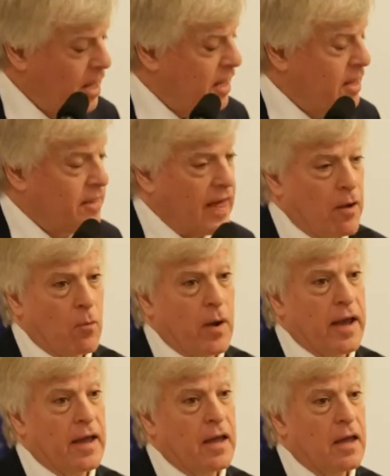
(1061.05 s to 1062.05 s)
In that
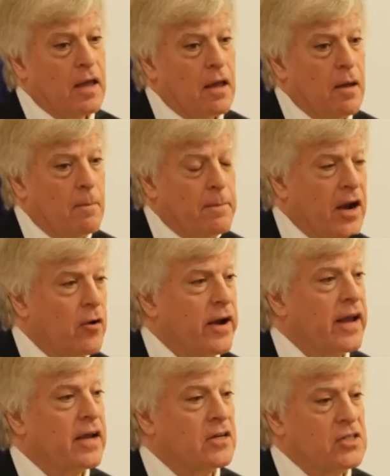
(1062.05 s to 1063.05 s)
way,
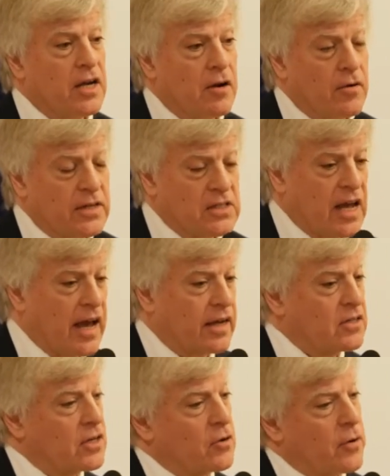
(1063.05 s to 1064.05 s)
burying a terrorist
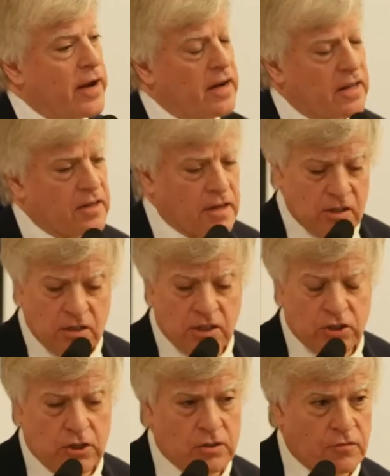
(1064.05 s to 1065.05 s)
act and creating the
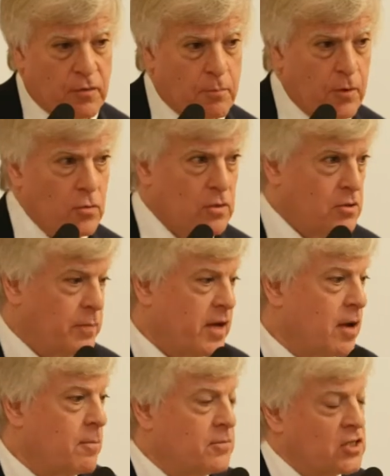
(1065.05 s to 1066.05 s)
conditions for Putin to
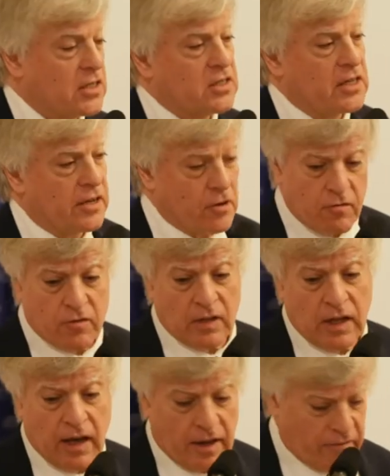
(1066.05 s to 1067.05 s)
become dictator for
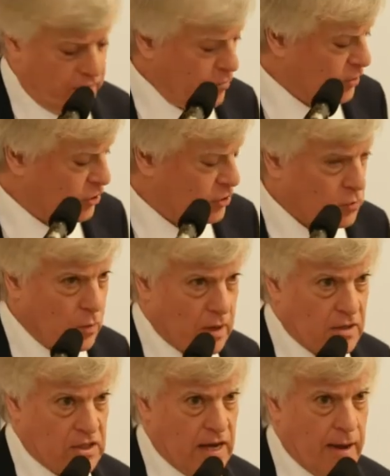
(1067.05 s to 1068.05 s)
life, which is what
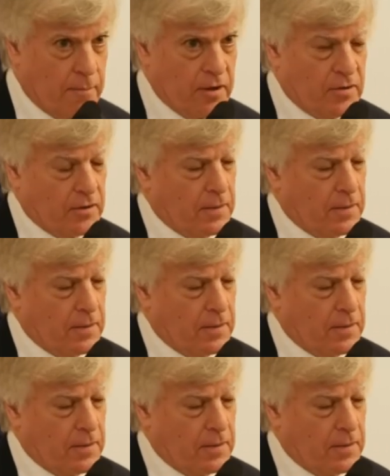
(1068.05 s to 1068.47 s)
has happened.